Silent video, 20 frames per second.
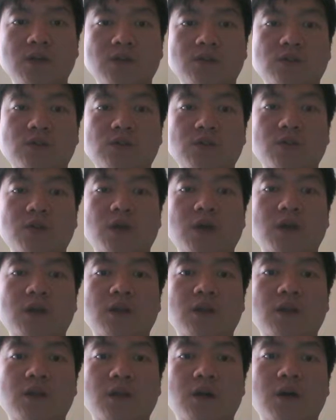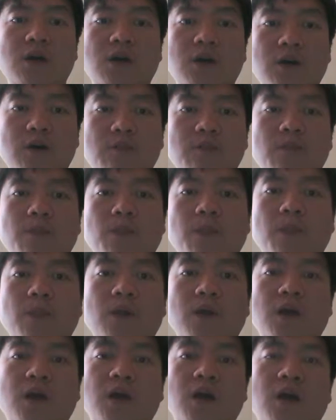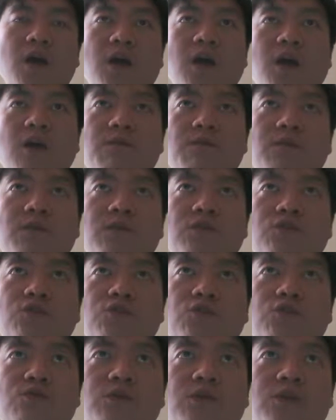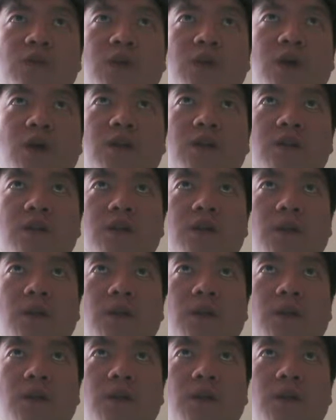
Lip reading: So that I've been assuming that